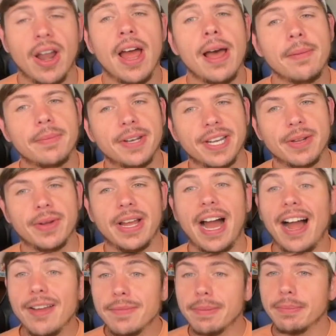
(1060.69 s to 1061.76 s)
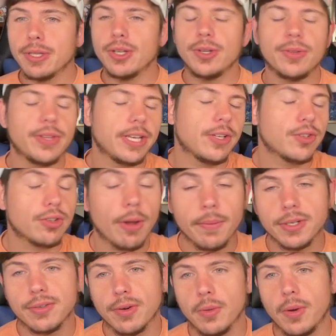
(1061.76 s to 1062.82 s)
But anyway, I've been Blue. Thank you so much
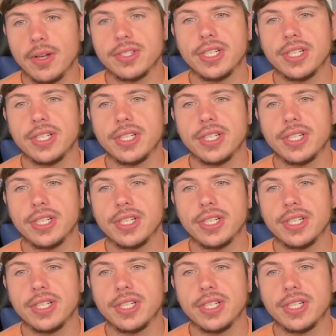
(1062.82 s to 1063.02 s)
for watching.